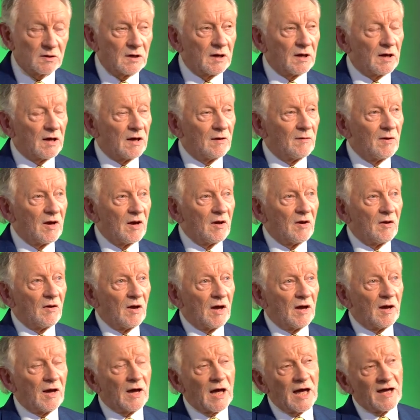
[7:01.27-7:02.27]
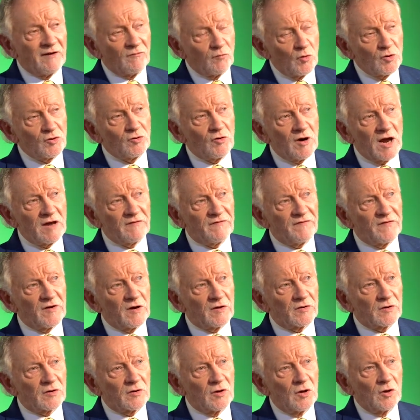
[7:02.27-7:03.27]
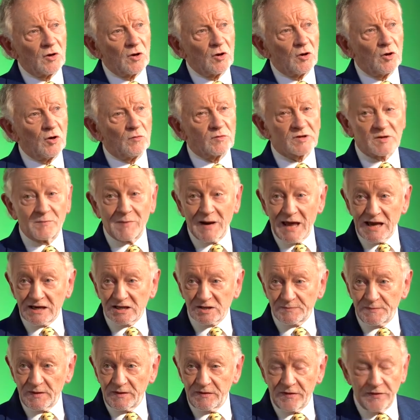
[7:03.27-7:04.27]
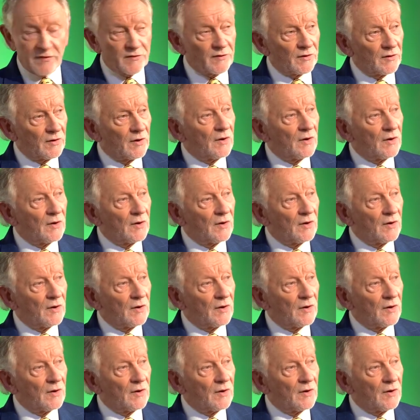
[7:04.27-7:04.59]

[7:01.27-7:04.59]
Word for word: Uh, I have one grandfather who was a blacksmith